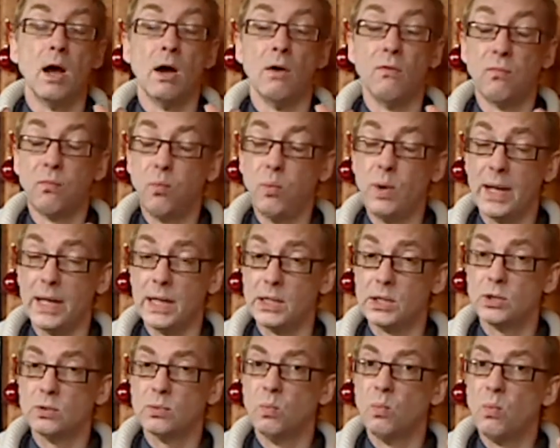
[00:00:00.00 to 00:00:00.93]
of
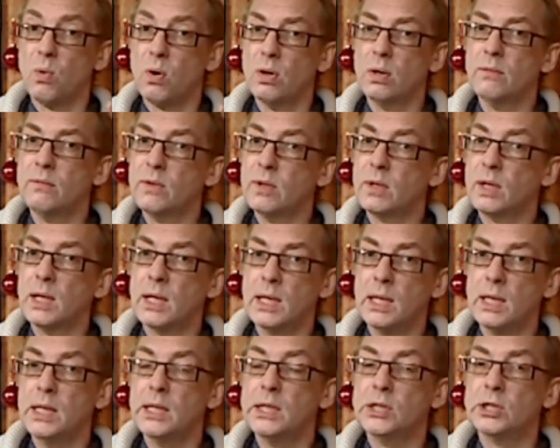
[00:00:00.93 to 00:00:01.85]
which one of the
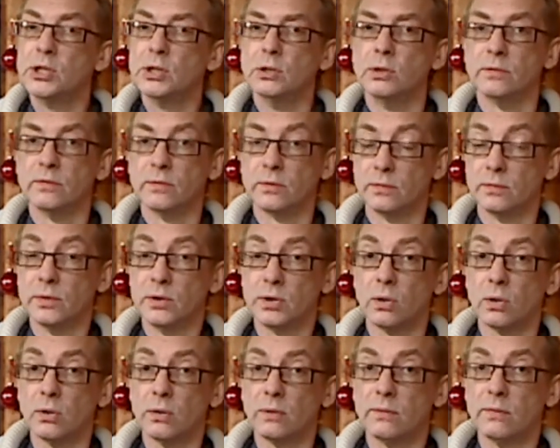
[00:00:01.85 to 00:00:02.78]
key issues for
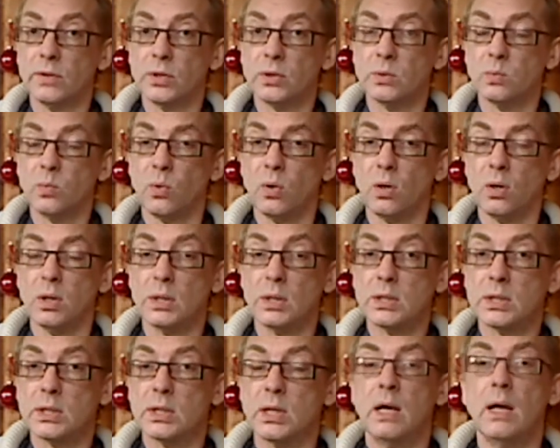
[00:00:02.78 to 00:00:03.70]
photographers
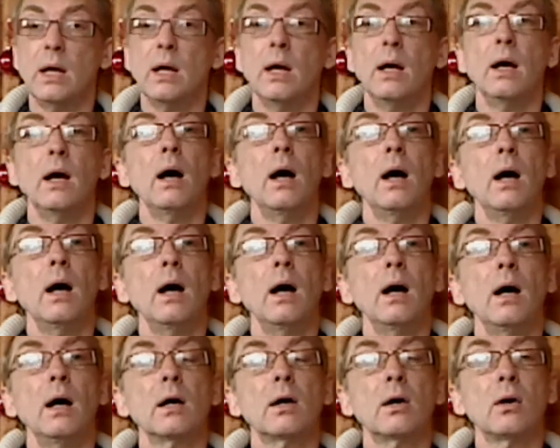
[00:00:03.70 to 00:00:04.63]
was
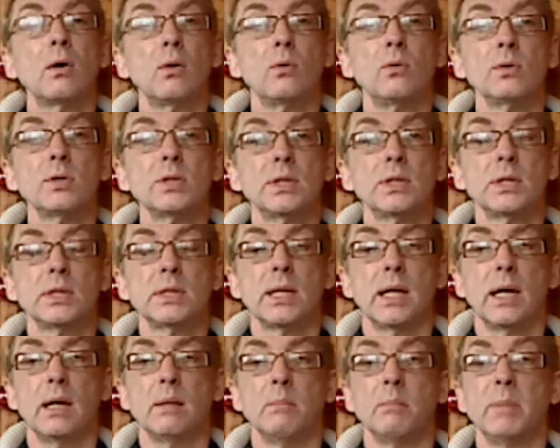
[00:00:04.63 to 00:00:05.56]
a clause that
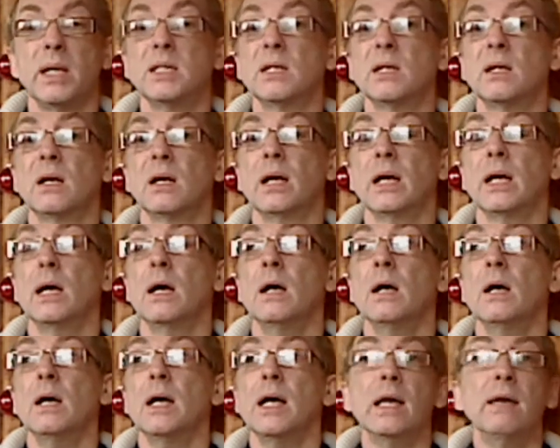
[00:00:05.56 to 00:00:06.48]
said, basically,
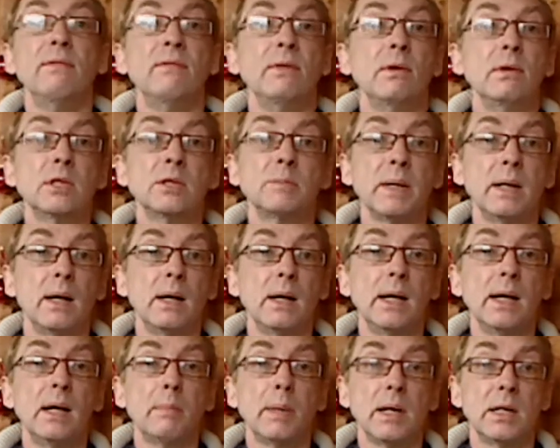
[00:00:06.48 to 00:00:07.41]
if you'd spent a
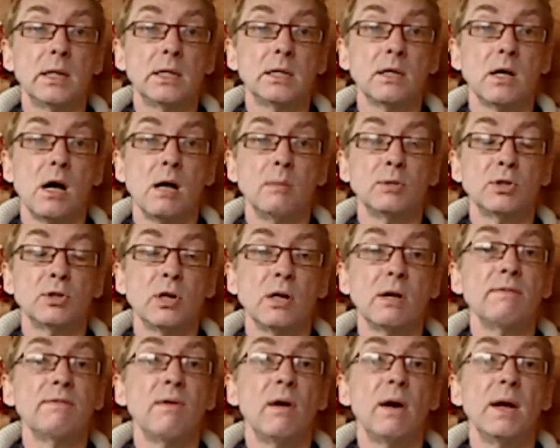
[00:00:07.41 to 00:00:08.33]
little bit of time
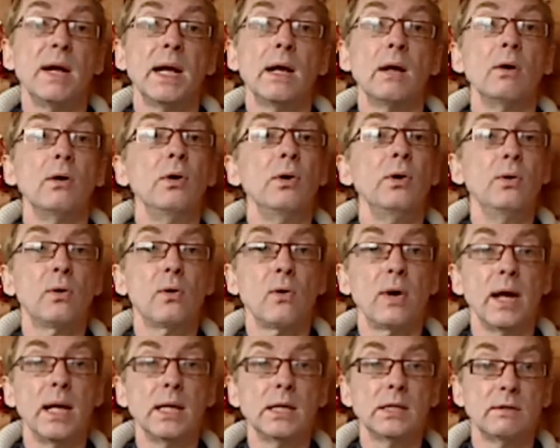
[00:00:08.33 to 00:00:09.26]
trying to find out who
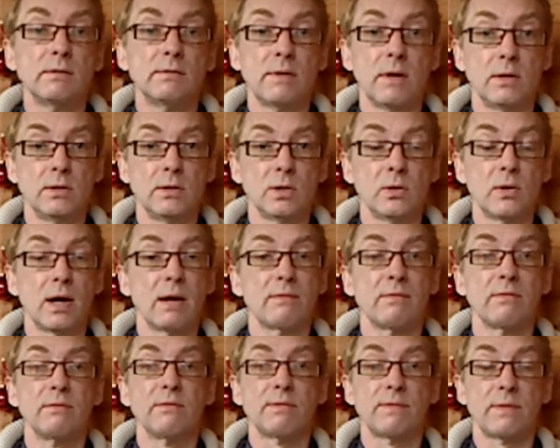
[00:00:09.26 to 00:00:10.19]
created a
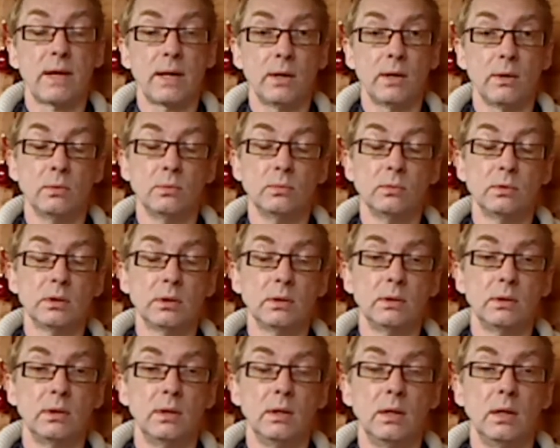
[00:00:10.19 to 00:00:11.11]
photograph and failed,
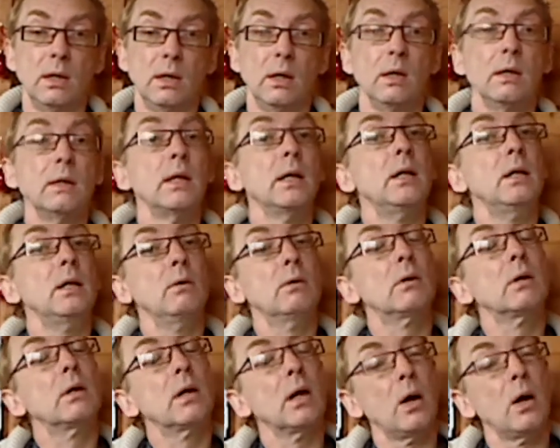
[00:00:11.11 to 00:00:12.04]
then you
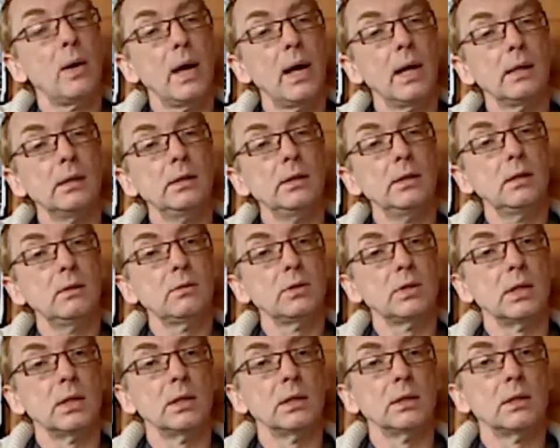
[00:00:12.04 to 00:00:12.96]
could go ahead and
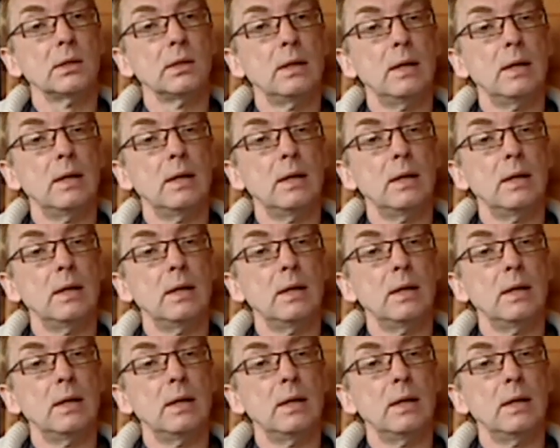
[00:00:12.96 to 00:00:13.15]
use it.